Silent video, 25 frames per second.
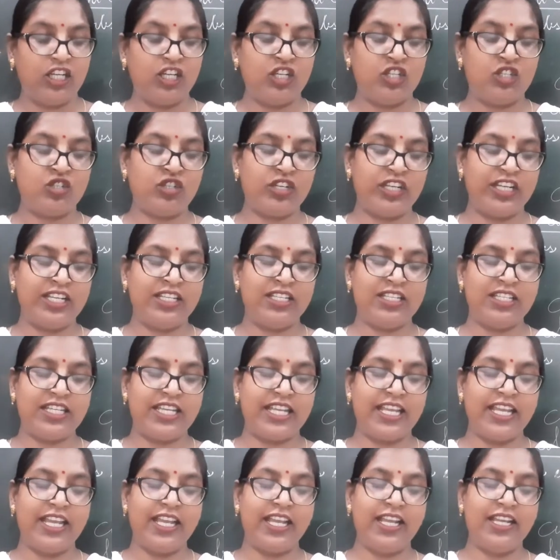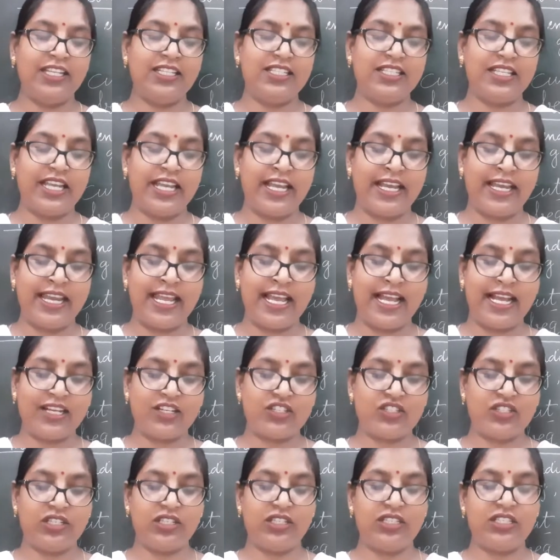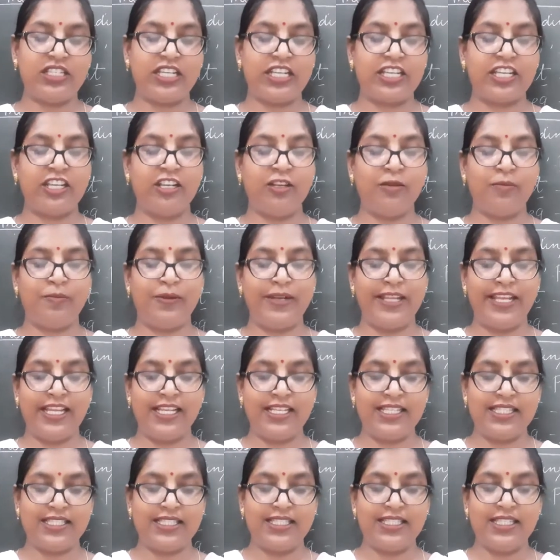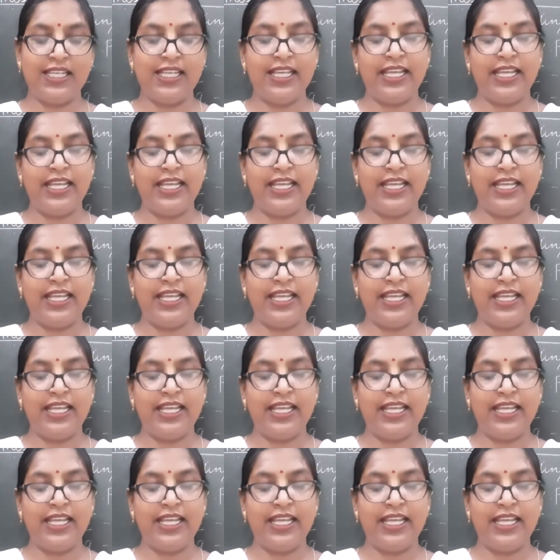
To indicate an action taking place